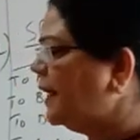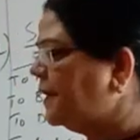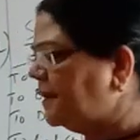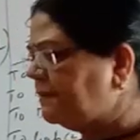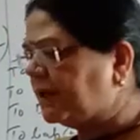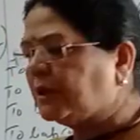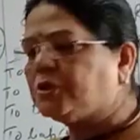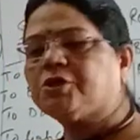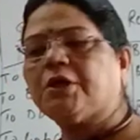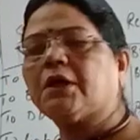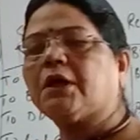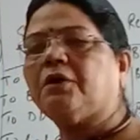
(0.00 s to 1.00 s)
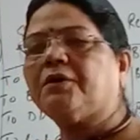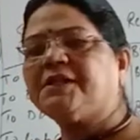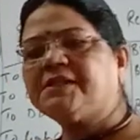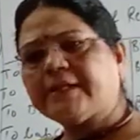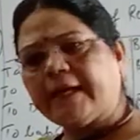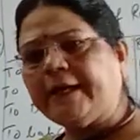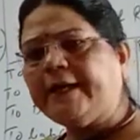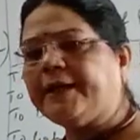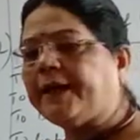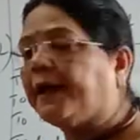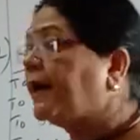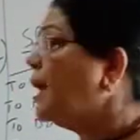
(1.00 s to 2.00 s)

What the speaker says: and revaluation account is credited.